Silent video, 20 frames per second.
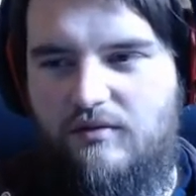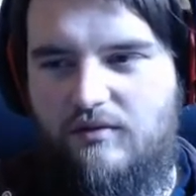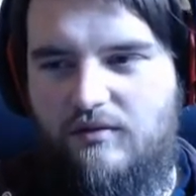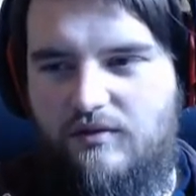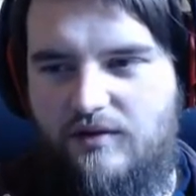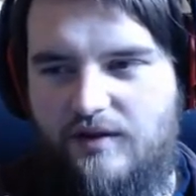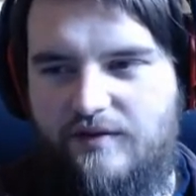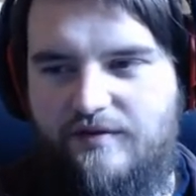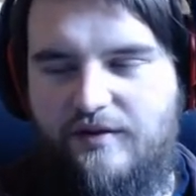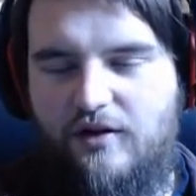
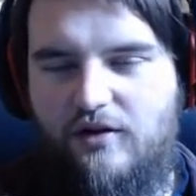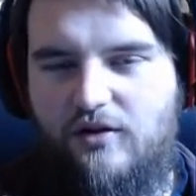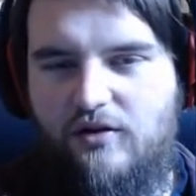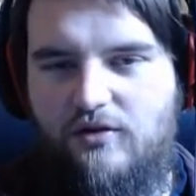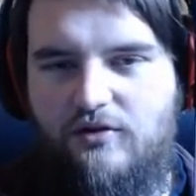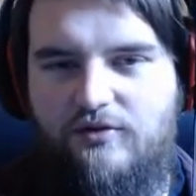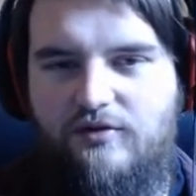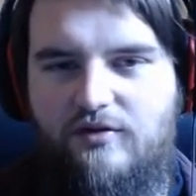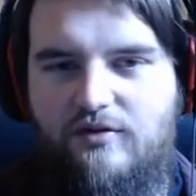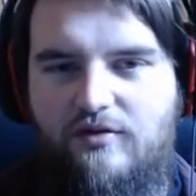
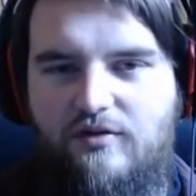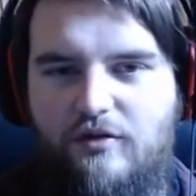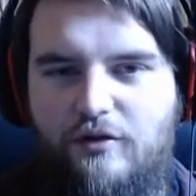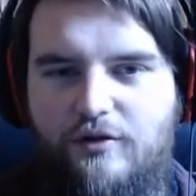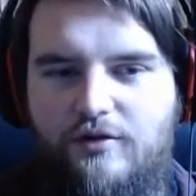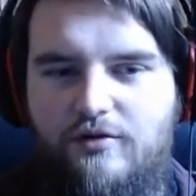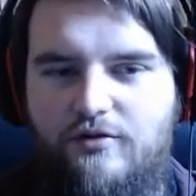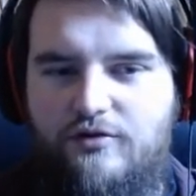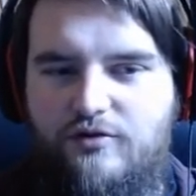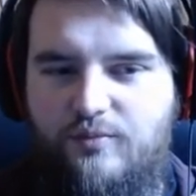difficult to
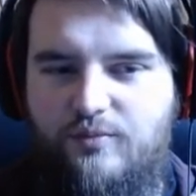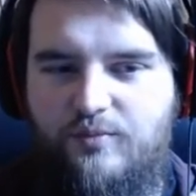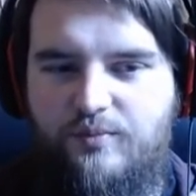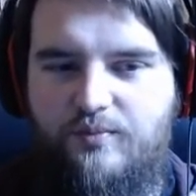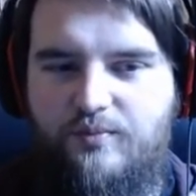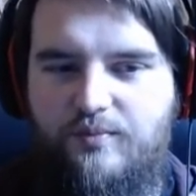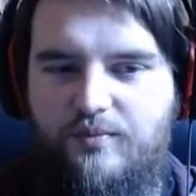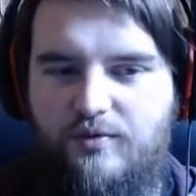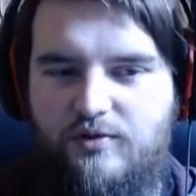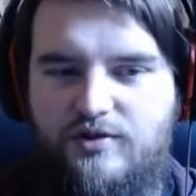use
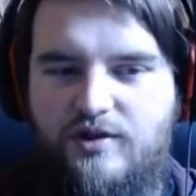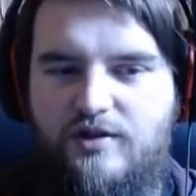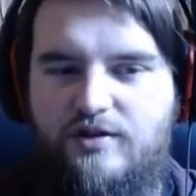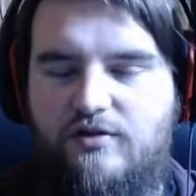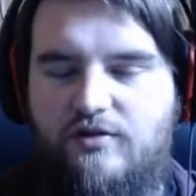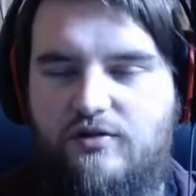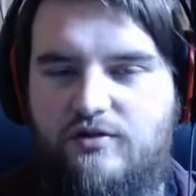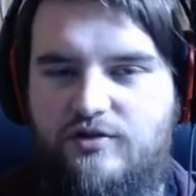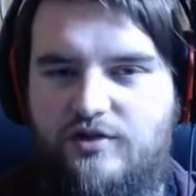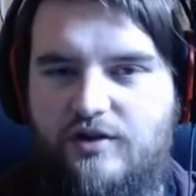
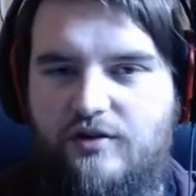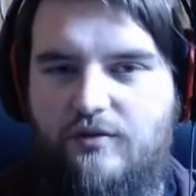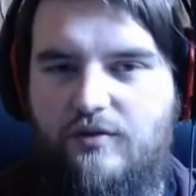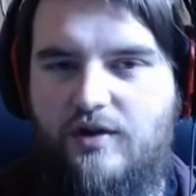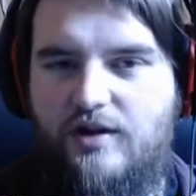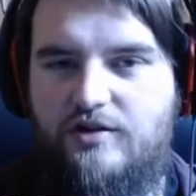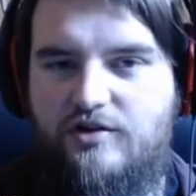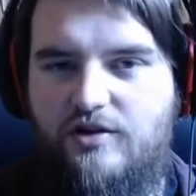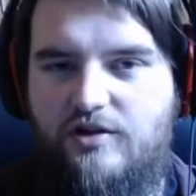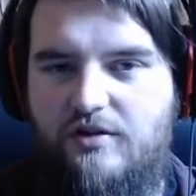procedural
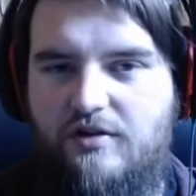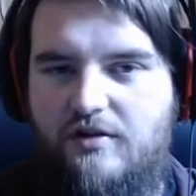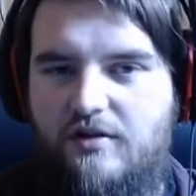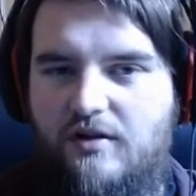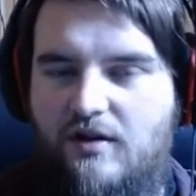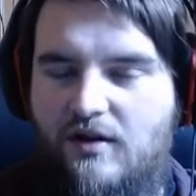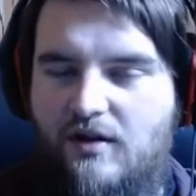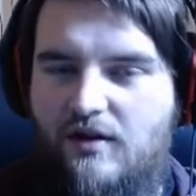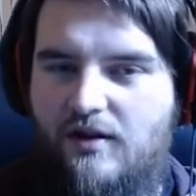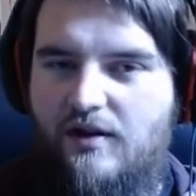generation
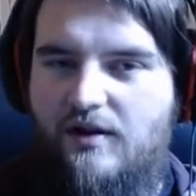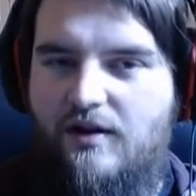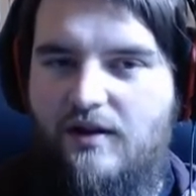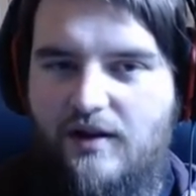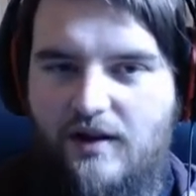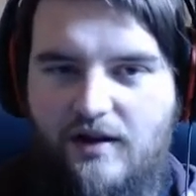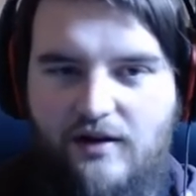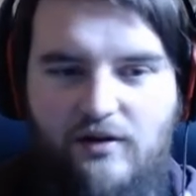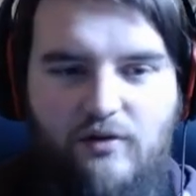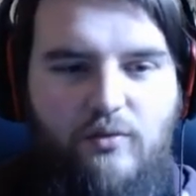
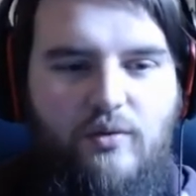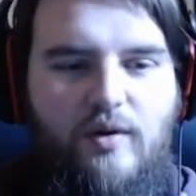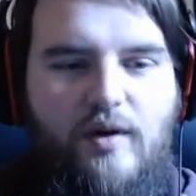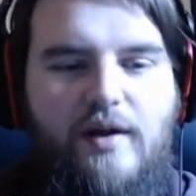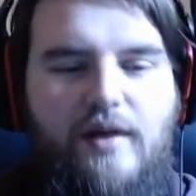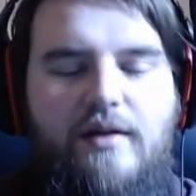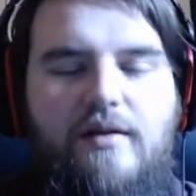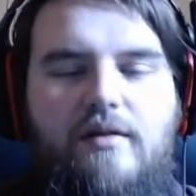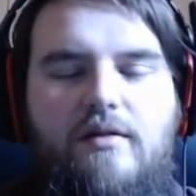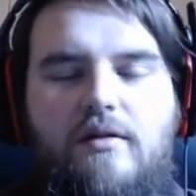in a
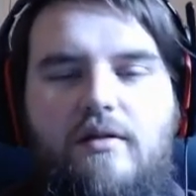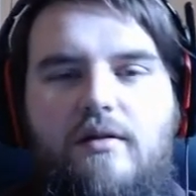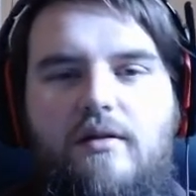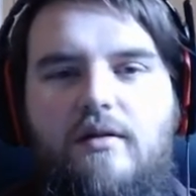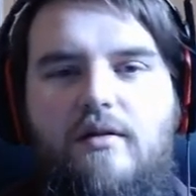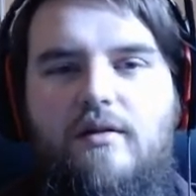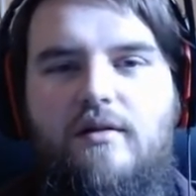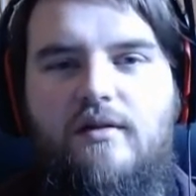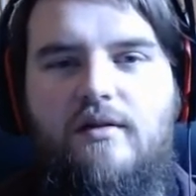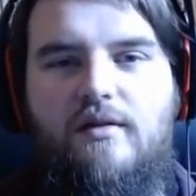way
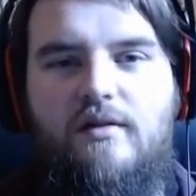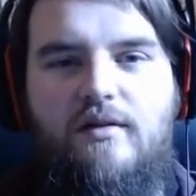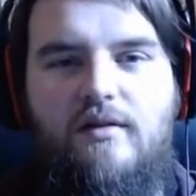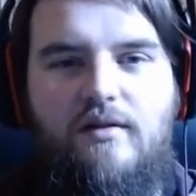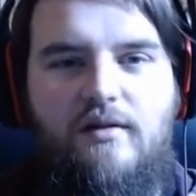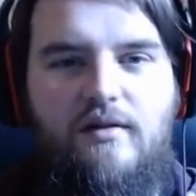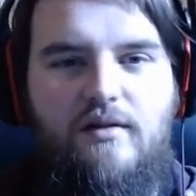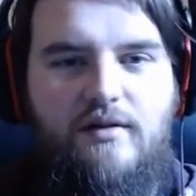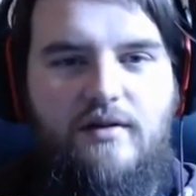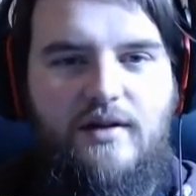
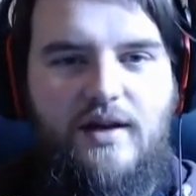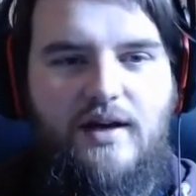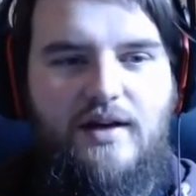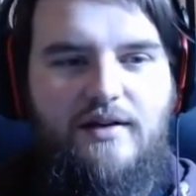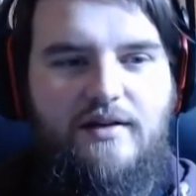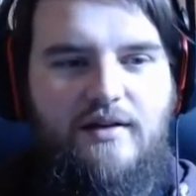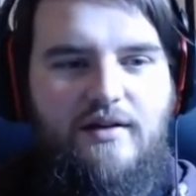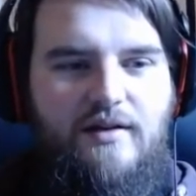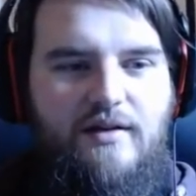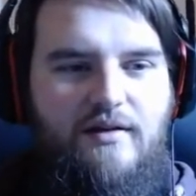that
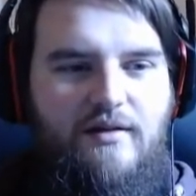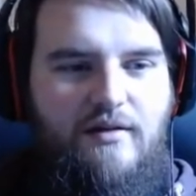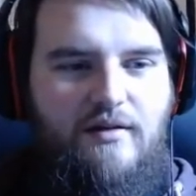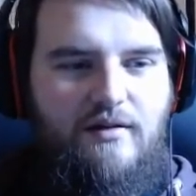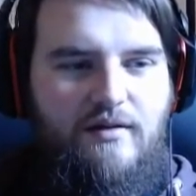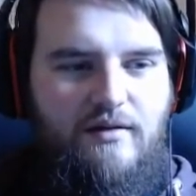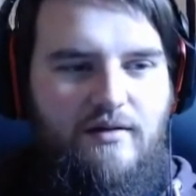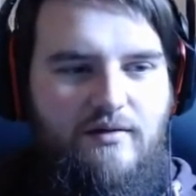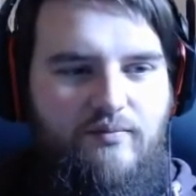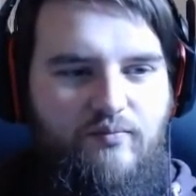
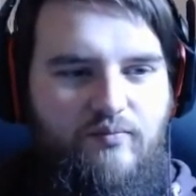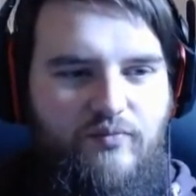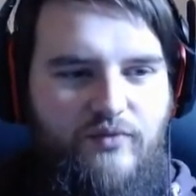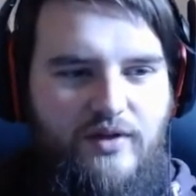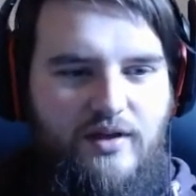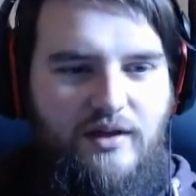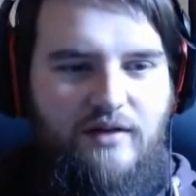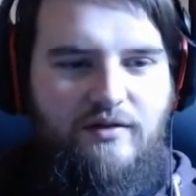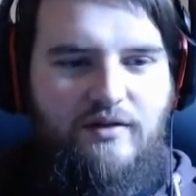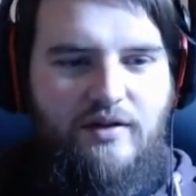
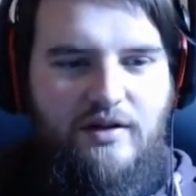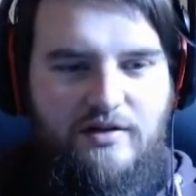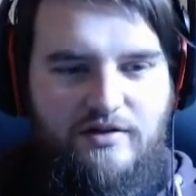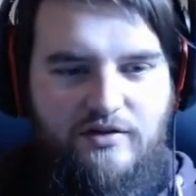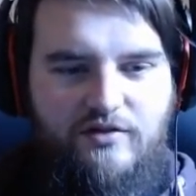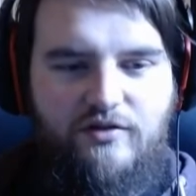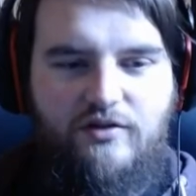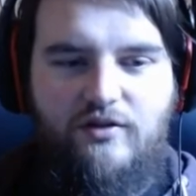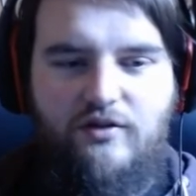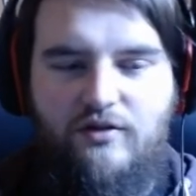it
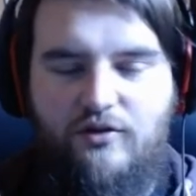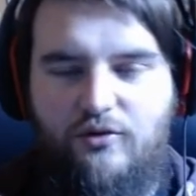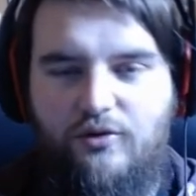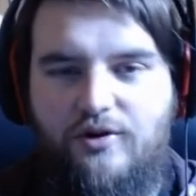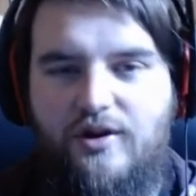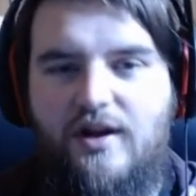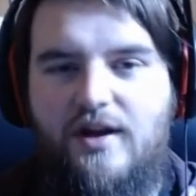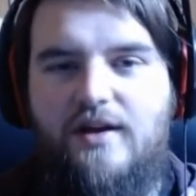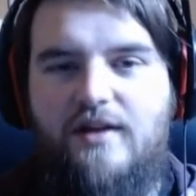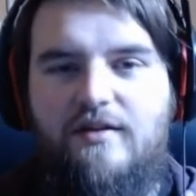doesn't
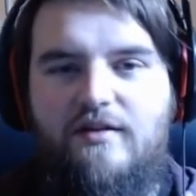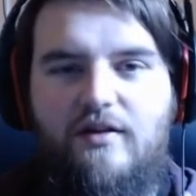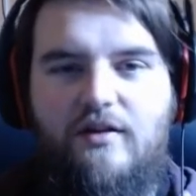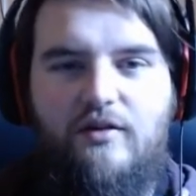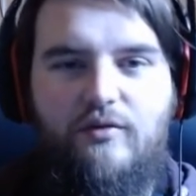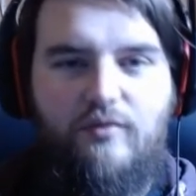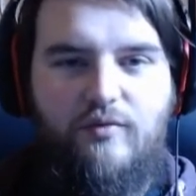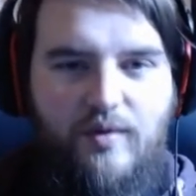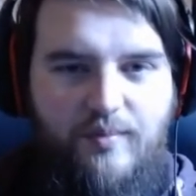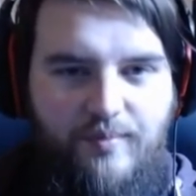create a
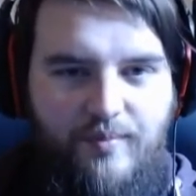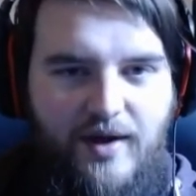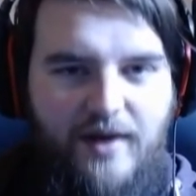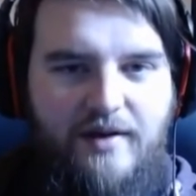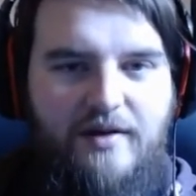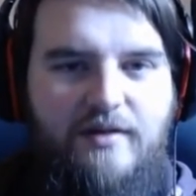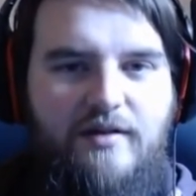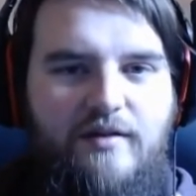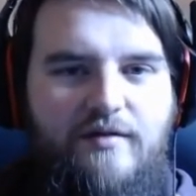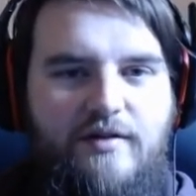
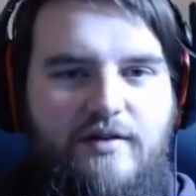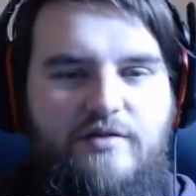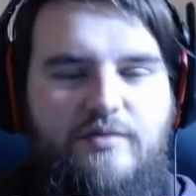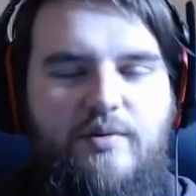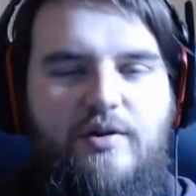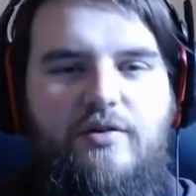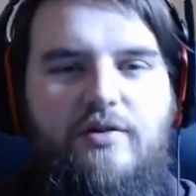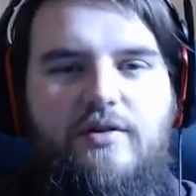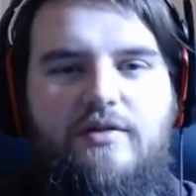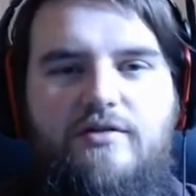repetitive
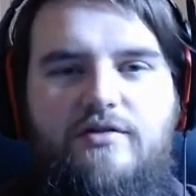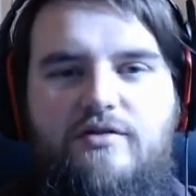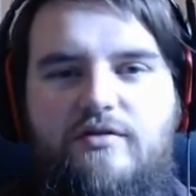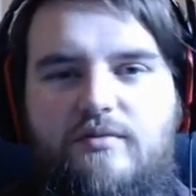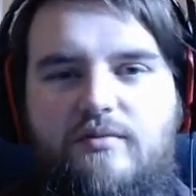experience.